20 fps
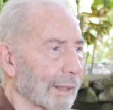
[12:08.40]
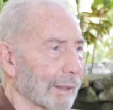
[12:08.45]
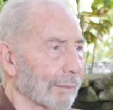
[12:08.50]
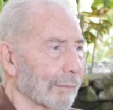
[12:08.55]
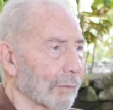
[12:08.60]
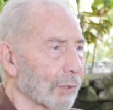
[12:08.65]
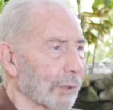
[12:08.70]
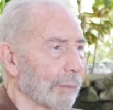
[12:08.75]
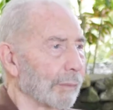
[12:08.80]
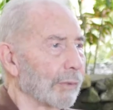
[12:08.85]

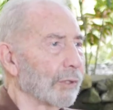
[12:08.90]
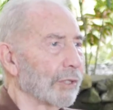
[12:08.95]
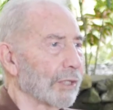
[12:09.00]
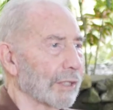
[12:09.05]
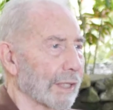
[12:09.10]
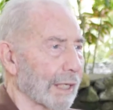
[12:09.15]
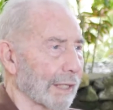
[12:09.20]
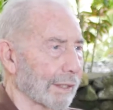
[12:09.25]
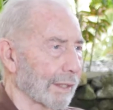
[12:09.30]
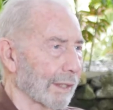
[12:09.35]
community
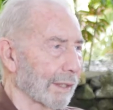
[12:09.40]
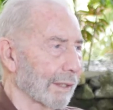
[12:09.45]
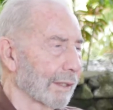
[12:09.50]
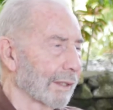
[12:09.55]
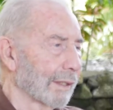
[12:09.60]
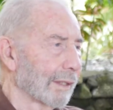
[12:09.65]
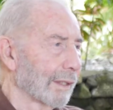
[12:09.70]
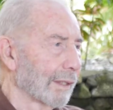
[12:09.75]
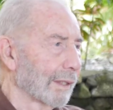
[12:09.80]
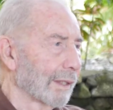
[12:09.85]
centre,
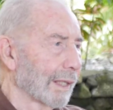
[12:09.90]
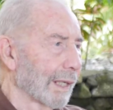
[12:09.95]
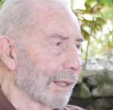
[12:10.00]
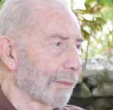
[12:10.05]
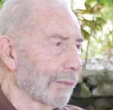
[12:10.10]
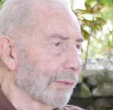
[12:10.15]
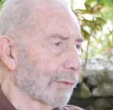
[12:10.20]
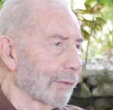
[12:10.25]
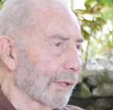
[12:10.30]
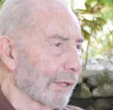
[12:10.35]
and
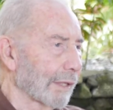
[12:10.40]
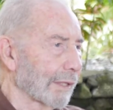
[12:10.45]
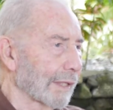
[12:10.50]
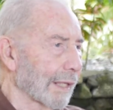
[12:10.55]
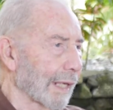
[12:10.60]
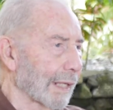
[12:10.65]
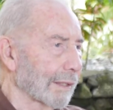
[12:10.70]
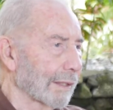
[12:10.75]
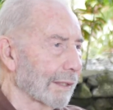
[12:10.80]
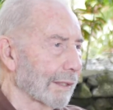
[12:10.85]
we were running
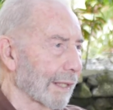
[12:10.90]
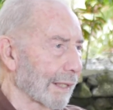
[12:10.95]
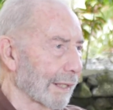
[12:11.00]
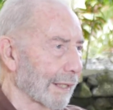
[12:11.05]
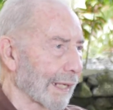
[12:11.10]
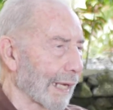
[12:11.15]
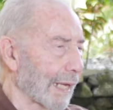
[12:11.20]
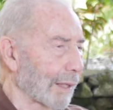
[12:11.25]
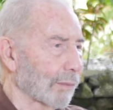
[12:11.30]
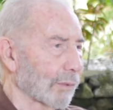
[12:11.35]
that, and that
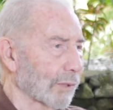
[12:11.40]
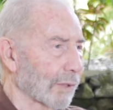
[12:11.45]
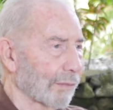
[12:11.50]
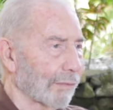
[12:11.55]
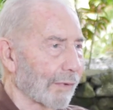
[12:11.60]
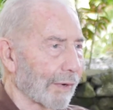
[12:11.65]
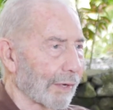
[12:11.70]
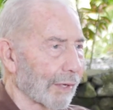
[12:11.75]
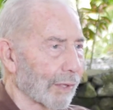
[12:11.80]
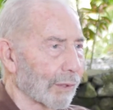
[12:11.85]
again was a
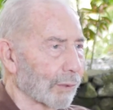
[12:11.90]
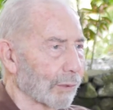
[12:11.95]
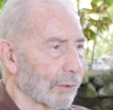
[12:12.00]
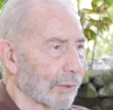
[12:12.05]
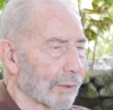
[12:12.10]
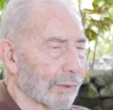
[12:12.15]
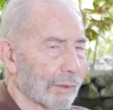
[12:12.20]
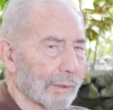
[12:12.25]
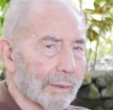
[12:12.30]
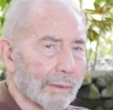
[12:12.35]
very good
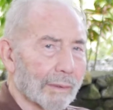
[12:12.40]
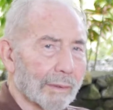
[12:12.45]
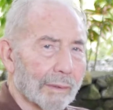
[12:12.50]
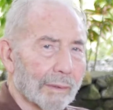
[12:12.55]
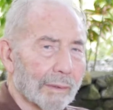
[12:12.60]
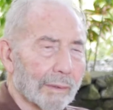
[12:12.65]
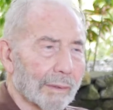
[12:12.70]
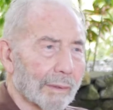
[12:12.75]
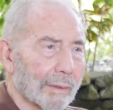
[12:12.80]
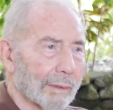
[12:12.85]

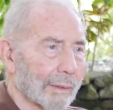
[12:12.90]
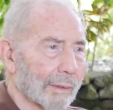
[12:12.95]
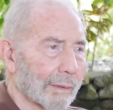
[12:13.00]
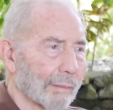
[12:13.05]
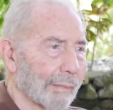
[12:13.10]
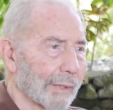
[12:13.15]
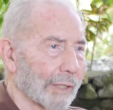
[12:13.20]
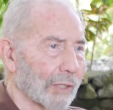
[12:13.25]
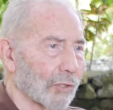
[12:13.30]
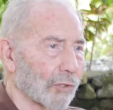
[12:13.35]

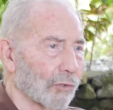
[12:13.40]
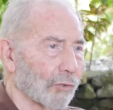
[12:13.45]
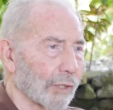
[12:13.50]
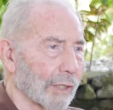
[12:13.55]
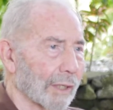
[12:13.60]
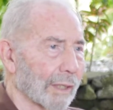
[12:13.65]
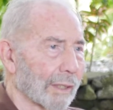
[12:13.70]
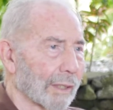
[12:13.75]
ministry.